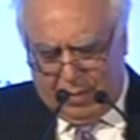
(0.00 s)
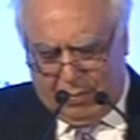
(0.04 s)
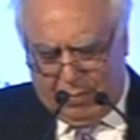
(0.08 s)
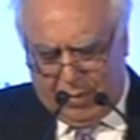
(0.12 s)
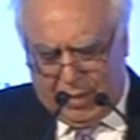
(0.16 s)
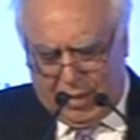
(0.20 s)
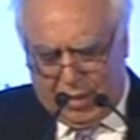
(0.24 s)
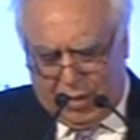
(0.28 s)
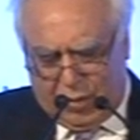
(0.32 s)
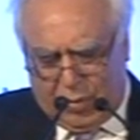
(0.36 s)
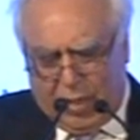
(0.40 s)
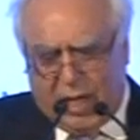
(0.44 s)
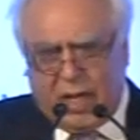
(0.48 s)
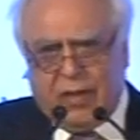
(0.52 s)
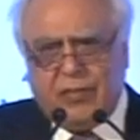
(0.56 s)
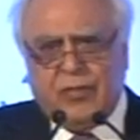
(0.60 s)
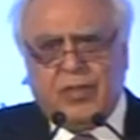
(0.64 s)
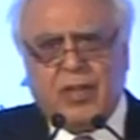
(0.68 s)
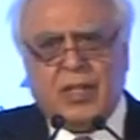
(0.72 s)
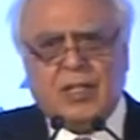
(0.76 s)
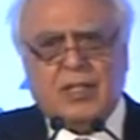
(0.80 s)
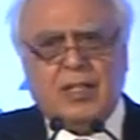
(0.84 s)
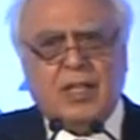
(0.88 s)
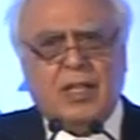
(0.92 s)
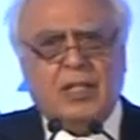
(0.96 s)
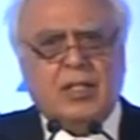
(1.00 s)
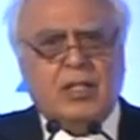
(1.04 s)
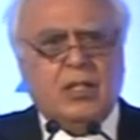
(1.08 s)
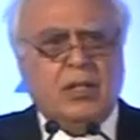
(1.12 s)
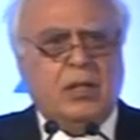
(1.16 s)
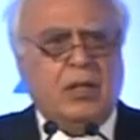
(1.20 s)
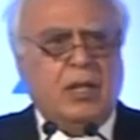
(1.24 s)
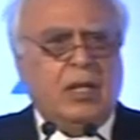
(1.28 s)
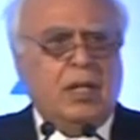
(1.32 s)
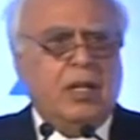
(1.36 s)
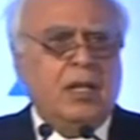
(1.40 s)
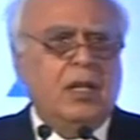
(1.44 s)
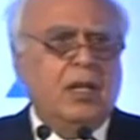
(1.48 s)
But the 21st
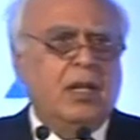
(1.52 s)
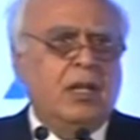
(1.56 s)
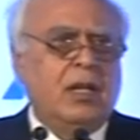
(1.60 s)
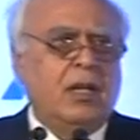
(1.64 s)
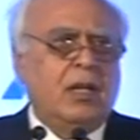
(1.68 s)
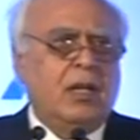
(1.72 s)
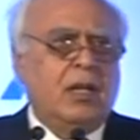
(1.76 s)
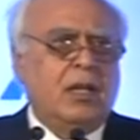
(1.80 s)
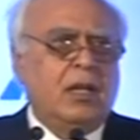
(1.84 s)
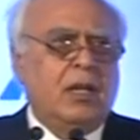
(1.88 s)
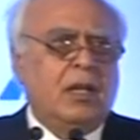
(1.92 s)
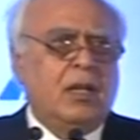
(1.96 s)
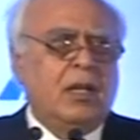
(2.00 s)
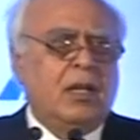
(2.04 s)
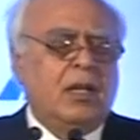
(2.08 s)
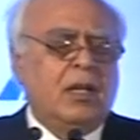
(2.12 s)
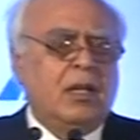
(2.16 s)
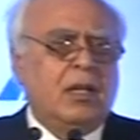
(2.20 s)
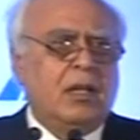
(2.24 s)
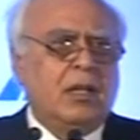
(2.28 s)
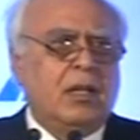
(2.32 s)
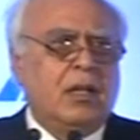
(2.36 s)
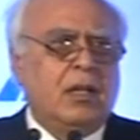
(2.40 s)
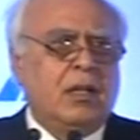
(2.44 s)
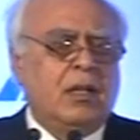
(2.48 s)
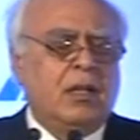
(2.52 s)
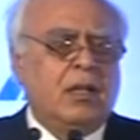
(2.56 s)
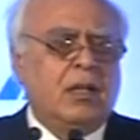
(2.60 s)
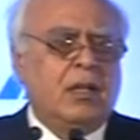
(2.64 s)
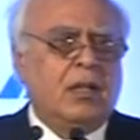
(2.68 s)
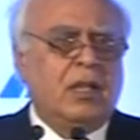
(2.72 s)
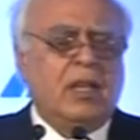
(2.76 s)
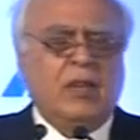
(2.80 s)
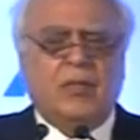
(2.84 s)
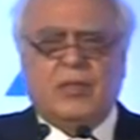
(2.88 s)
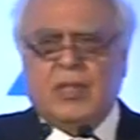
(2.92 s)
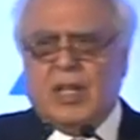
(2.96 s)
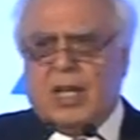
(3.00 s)
century
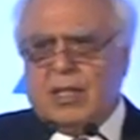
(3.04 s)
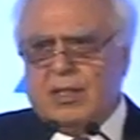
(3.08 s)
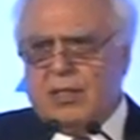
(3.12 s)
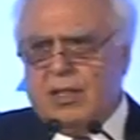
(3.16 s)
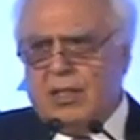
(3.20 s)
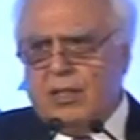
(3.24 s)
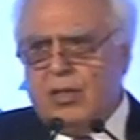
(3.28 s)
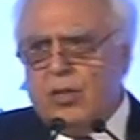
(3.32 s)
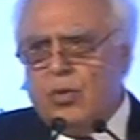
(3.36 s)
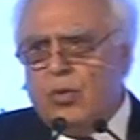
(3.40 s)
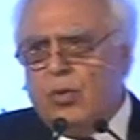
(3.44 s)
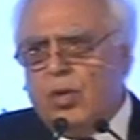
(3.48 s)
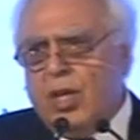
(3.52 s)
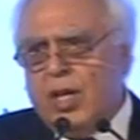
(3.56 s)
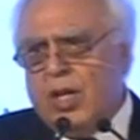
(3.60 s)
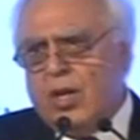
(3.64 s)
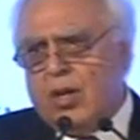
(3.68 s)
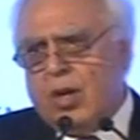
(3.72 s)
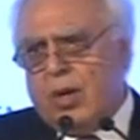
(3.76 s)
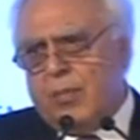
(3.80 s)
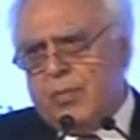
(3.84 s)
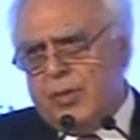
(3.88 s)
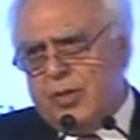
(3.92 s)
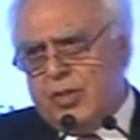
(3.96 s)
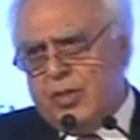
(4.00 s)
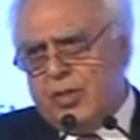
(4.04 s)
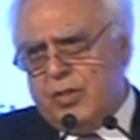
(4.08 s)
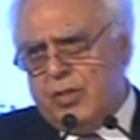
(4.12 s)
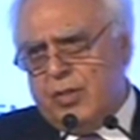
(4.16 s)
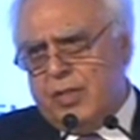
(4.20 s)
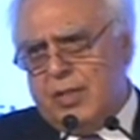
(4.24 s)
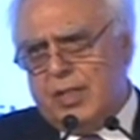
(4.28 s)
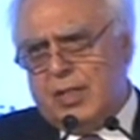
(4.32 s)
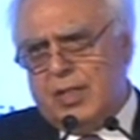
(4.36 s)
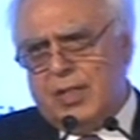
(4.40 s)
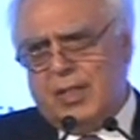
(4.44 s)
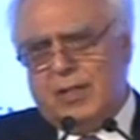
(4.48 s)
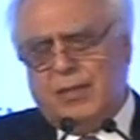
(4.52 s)
gives us a unique
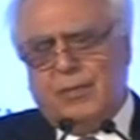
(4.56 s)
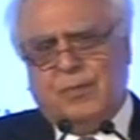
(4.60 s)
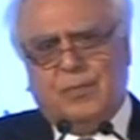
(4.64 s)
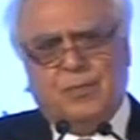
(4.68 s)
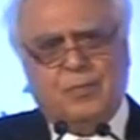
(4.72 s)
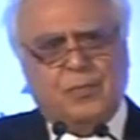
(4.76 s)
opportunity